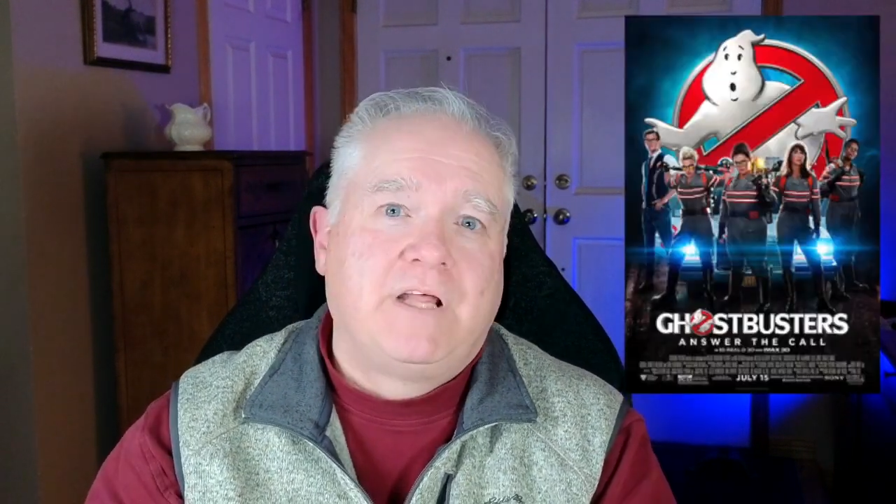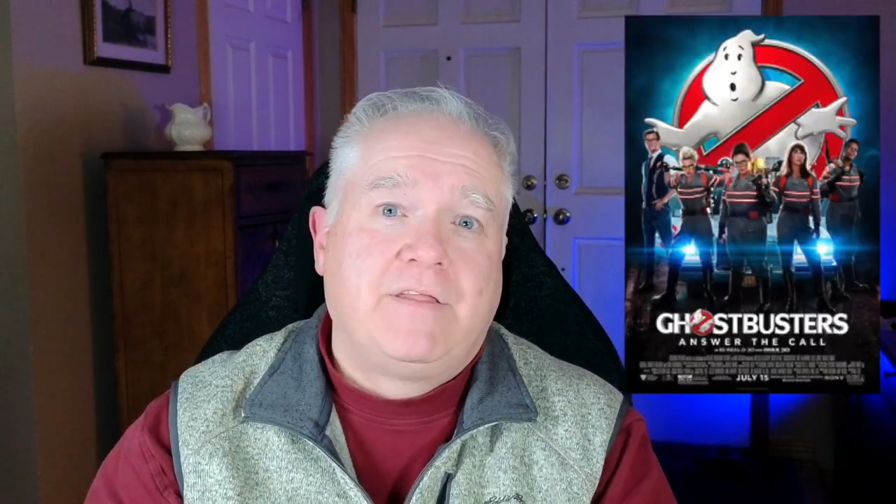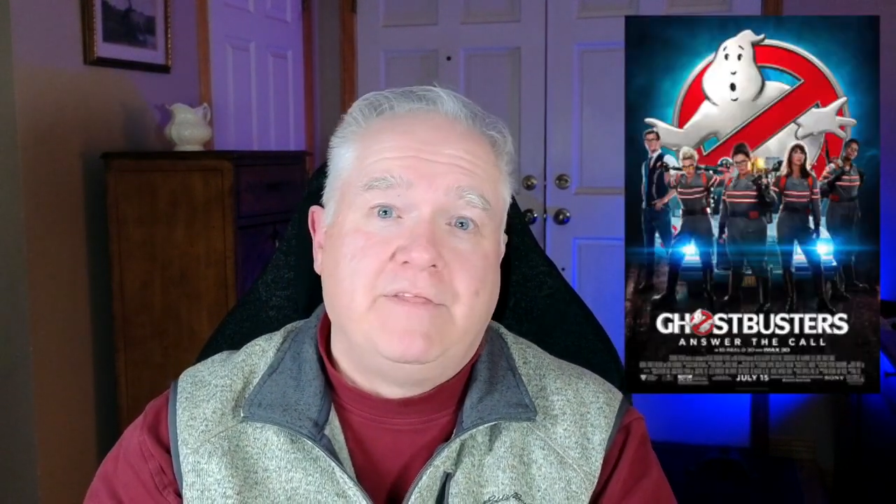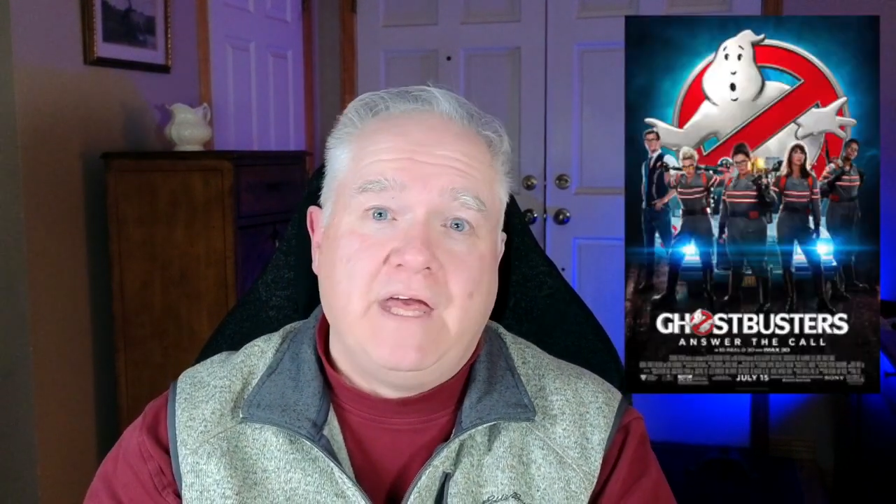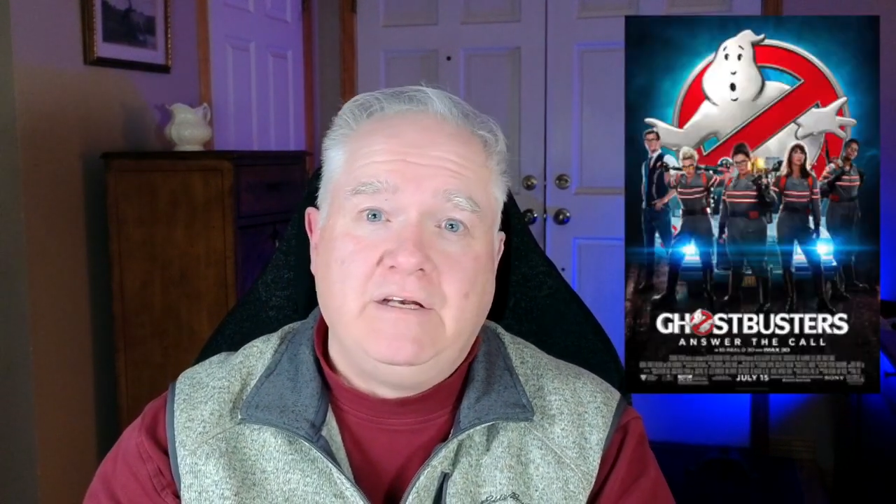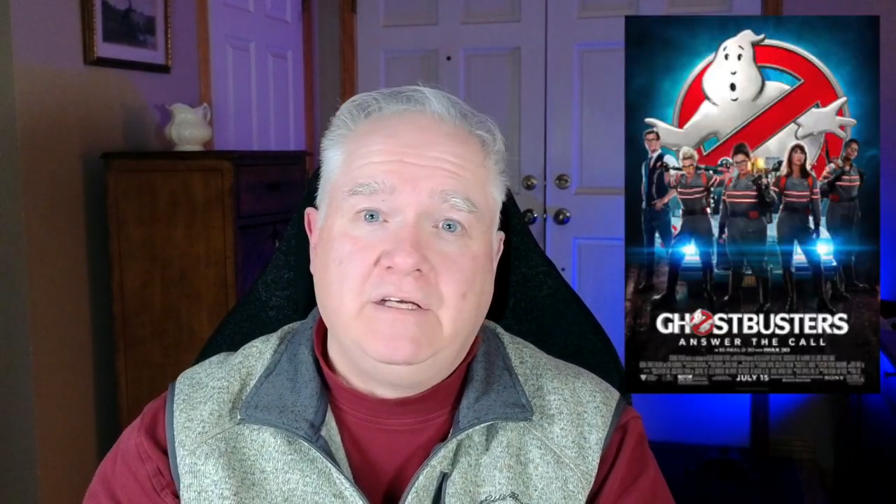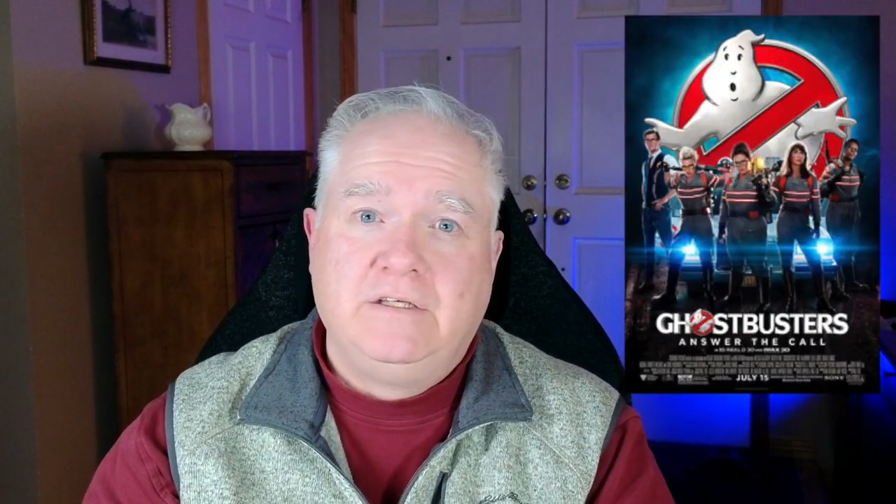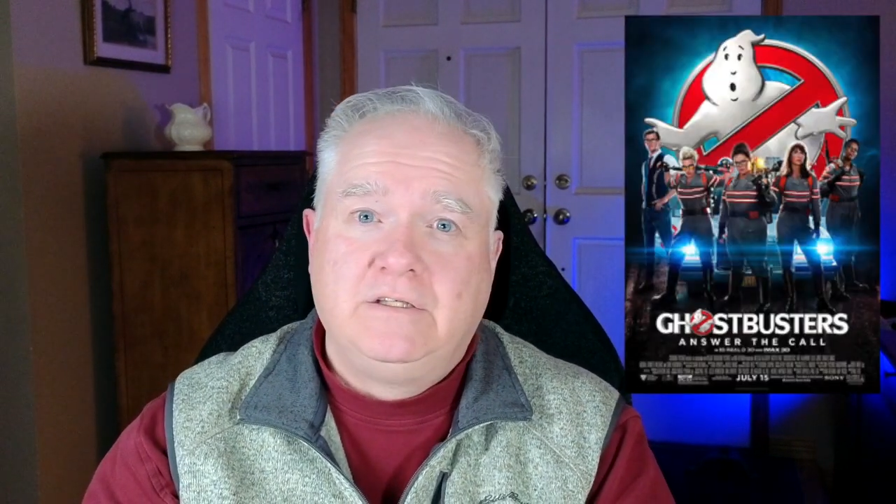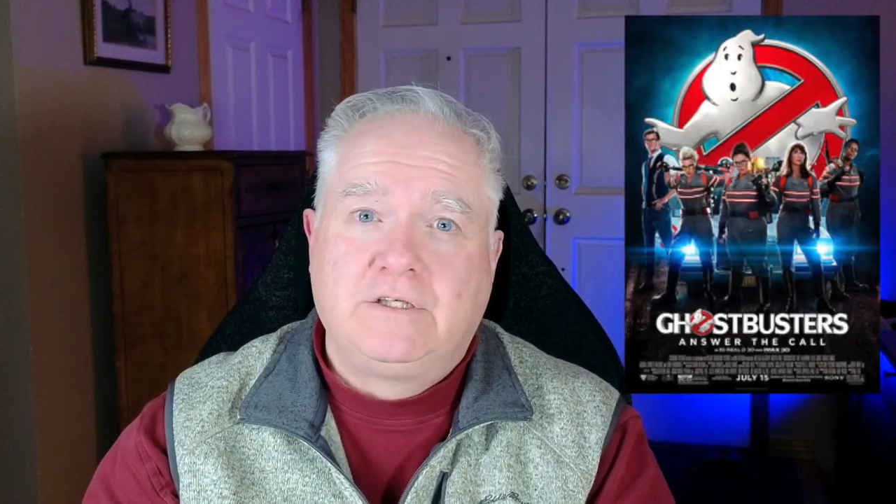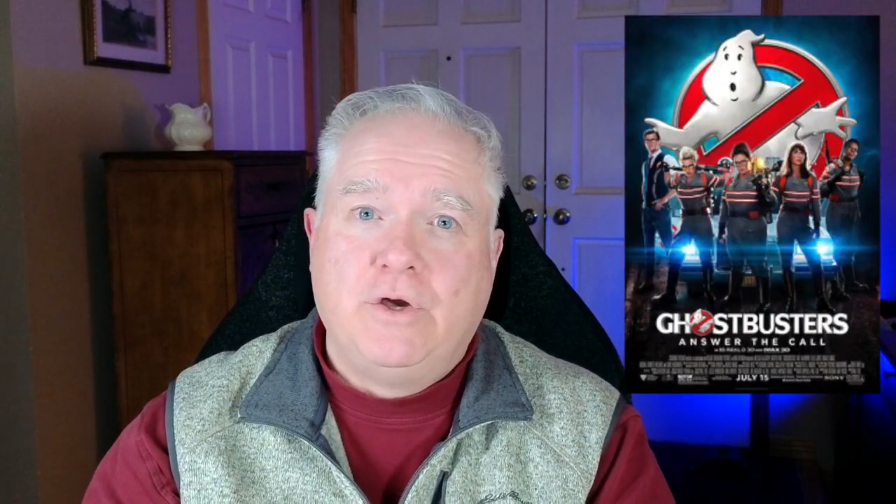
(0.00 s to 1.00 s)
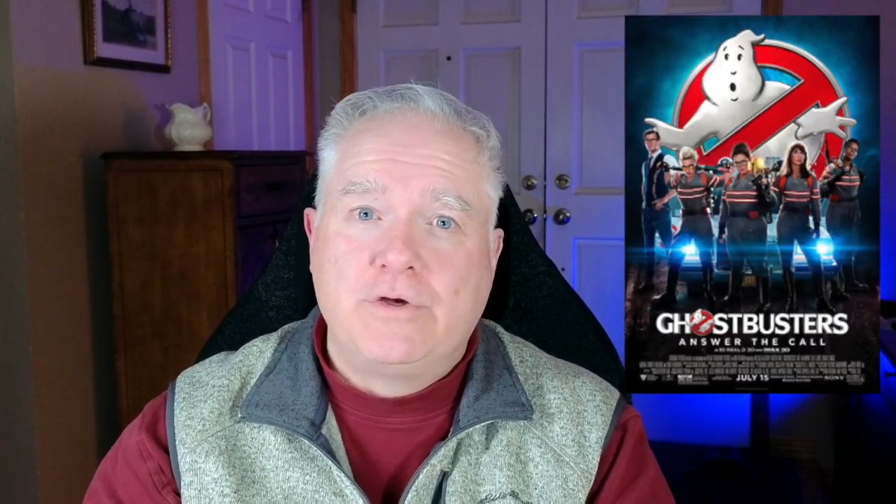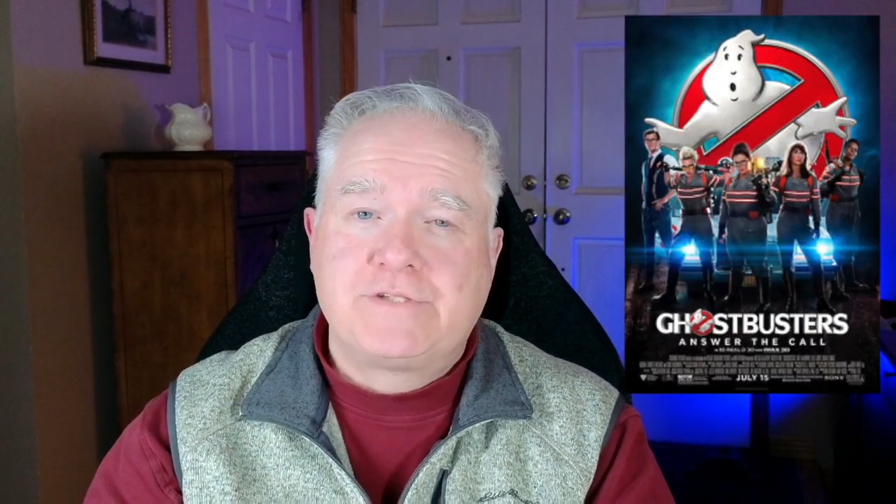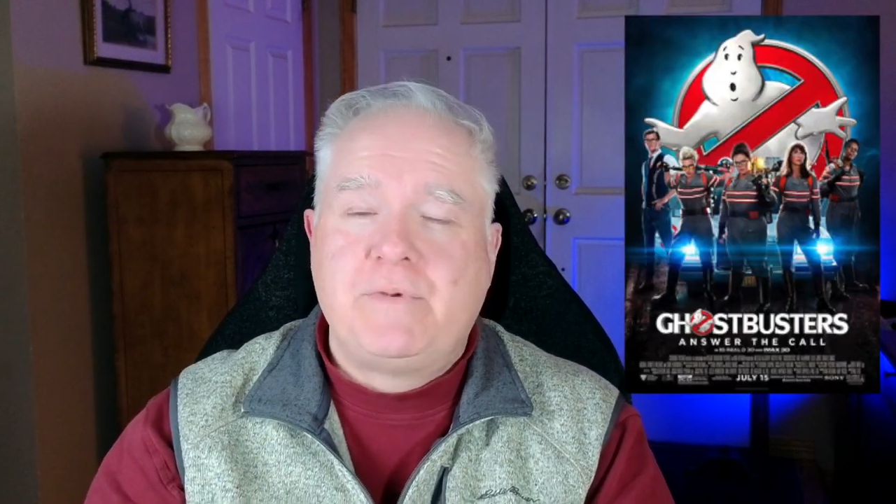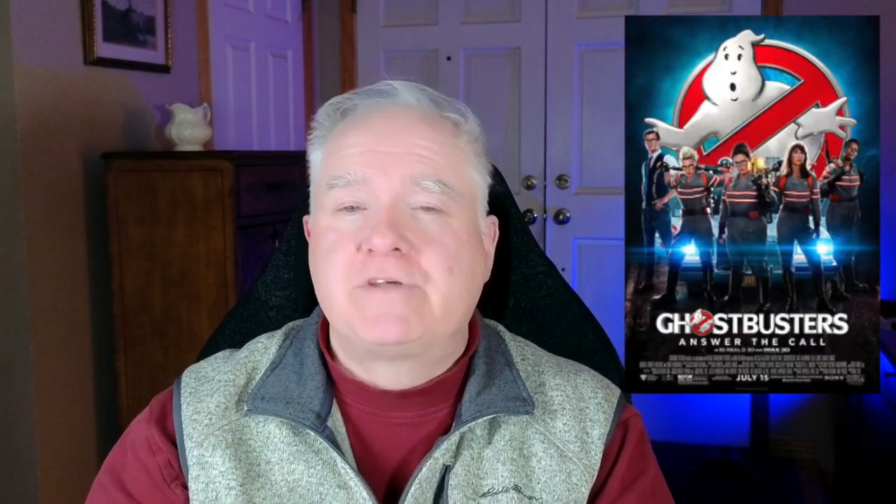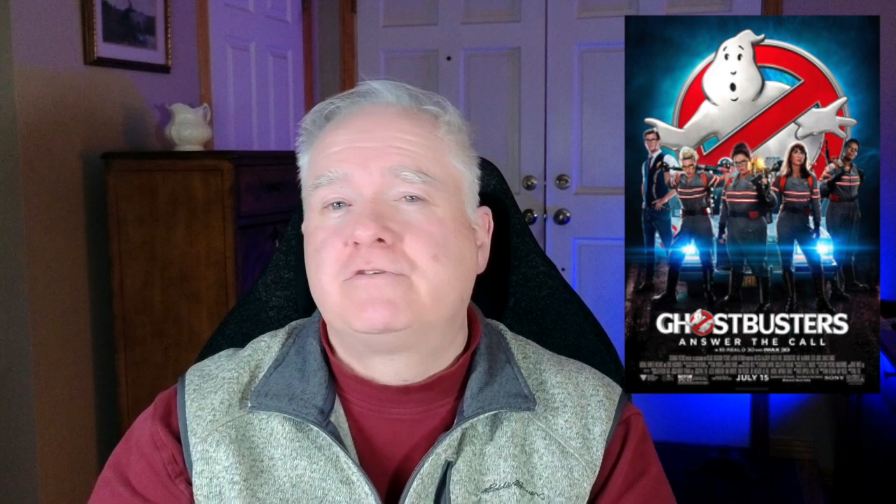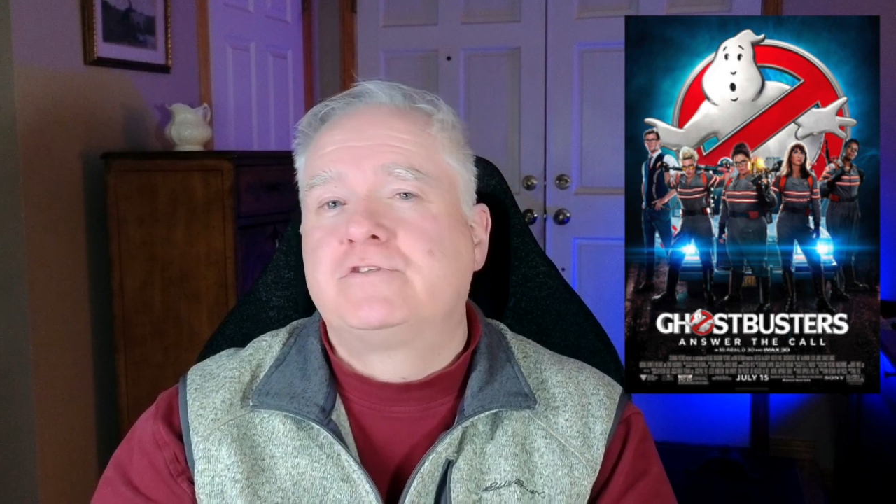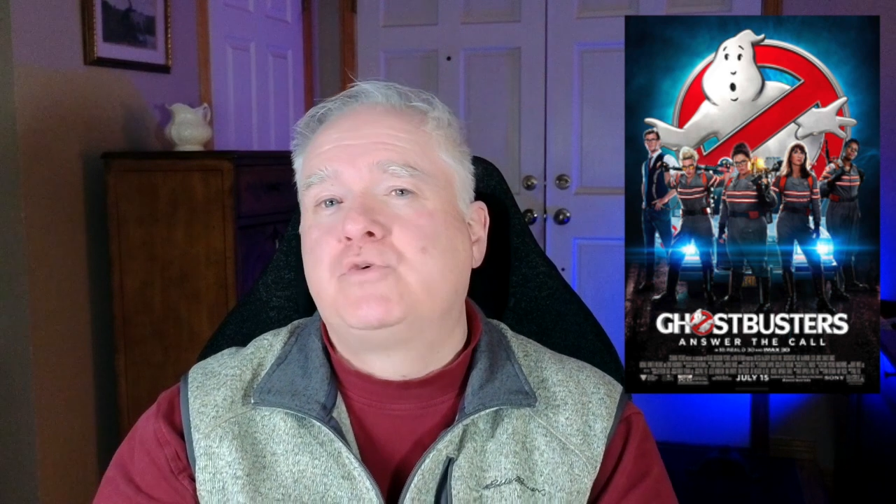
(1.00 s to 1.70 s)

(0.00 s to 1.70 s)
Then, Ghostbusters